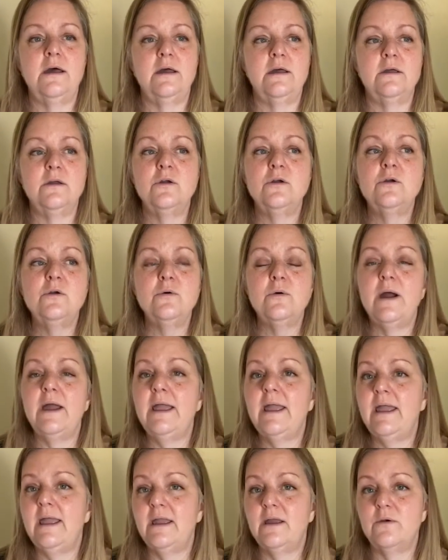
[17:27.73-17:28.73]
who I
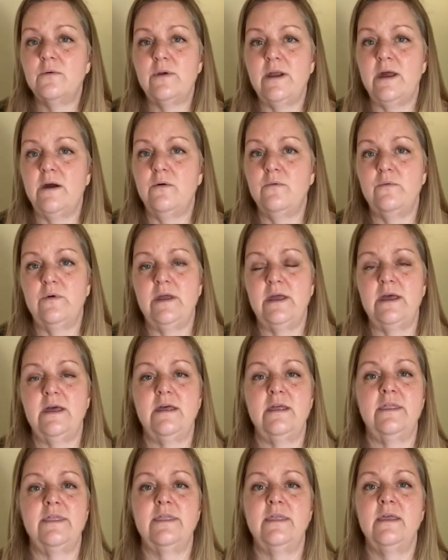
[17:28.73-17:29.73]
hang around
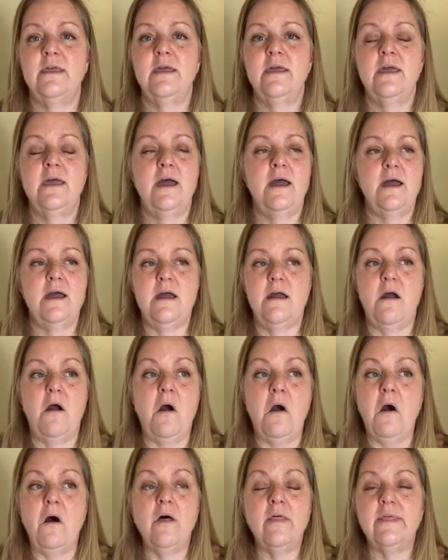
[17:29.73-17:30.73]
with,
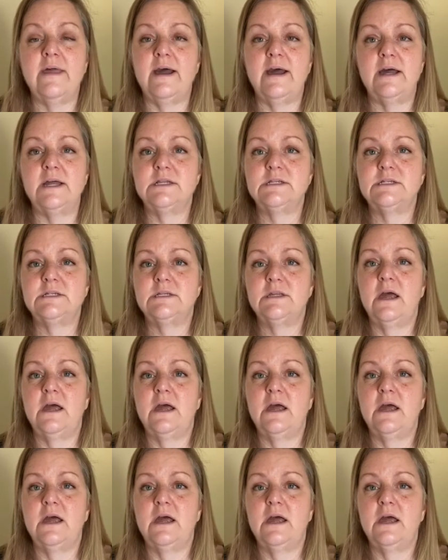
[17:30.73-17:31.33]
all that.